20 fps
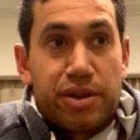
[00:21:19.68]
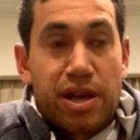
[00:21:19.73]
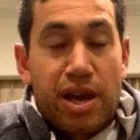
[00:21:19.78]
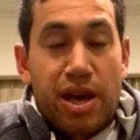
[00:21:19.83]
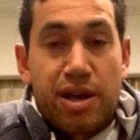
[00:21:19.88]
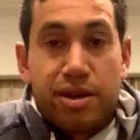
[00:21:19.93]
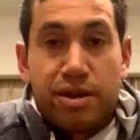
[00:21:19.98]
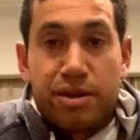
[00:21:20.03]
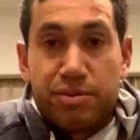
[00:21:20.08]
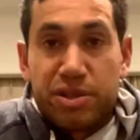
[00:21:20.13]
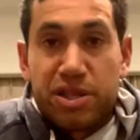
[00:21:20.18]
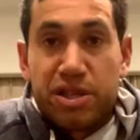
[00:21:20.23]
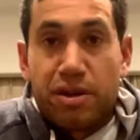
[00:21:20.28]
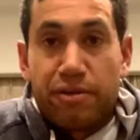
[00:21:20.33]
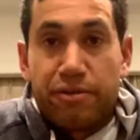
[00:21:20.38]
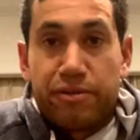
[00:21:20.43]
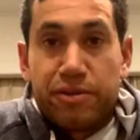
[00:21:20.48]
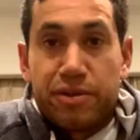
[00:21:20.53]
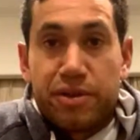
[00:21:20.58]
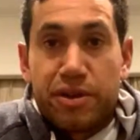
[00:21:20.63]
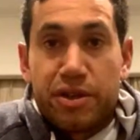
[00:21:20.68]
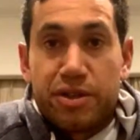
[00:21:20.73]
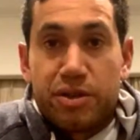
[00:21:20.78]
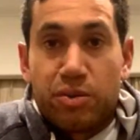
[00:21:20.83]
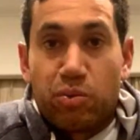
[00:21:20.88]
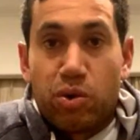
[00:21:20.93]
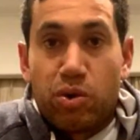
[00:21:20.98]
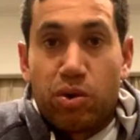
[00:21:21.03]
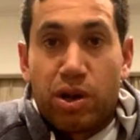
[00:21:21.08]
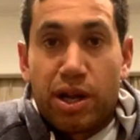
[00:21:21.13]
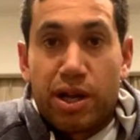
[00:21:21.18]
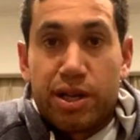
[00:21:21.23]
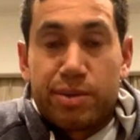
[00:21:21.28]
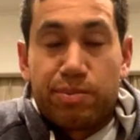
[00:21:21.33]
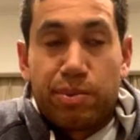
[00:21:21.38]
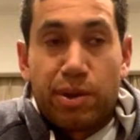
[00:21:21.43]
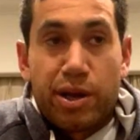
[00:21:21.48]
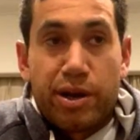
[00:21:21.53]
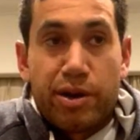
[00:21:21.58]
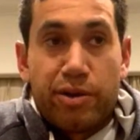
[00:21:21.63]
Kane in himself, he's a
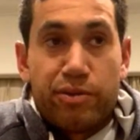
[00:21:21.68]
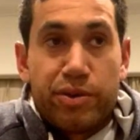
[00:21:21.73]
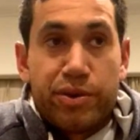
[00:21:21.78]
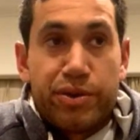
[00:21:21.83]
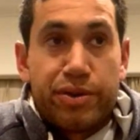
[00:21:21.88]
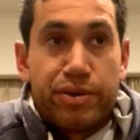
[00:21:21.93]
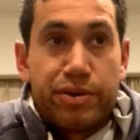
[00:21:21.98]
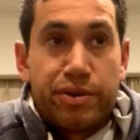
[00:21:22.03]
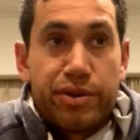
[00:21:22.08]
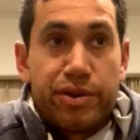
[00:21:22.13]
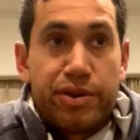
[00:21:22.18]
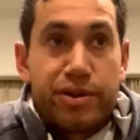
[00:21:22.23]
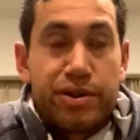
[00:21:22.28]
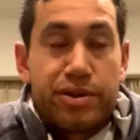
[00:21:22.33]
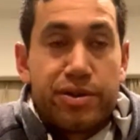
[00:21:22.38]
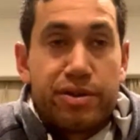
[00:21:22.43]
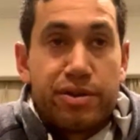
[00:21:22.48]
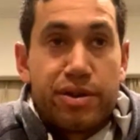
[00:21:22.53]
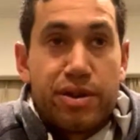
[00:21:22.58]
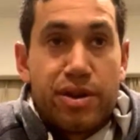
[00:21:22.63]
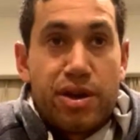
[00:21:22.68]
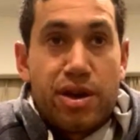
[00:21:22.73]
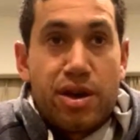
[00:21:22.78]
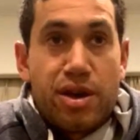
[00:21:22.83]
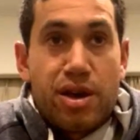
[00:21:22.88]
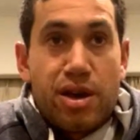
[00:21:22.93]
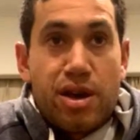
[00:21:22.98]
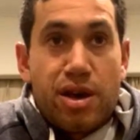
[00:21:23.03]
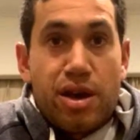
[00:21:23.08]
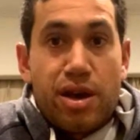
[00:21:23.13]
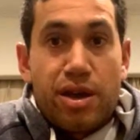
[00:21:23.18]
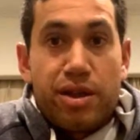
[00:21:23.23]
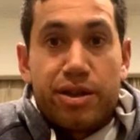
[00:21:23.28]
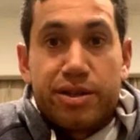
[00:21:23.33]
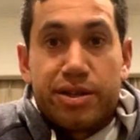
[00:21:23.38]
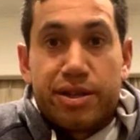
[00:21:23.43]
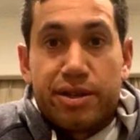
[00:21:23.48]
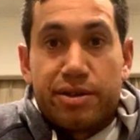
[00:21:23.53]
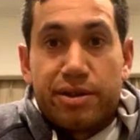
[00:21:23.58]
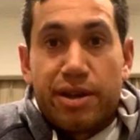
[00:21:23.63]
world-class player, and
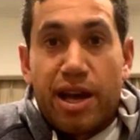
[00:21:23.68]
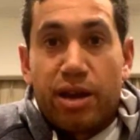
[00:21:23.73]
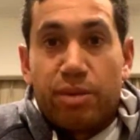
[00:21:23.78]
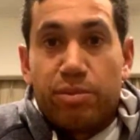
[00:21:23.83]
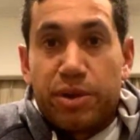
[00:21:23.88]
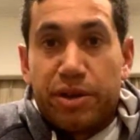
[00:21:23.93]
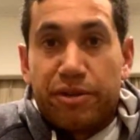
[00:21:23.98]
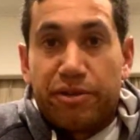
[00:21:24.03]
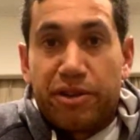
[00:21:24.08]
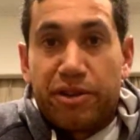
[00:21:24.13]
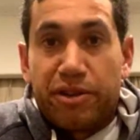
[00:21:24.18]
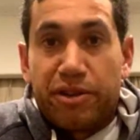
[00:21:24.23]
there's an element of